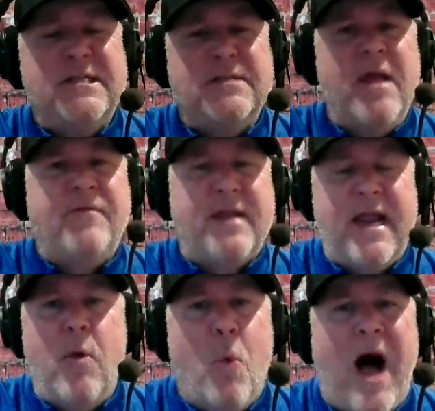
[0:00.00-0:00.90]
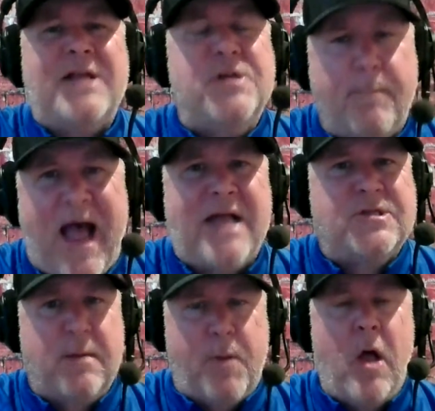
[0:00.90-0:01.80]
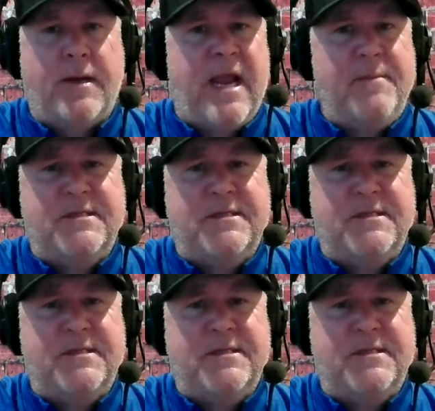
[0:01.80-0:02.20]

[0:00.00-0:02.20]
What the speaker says: Smith can't watch a basketball game.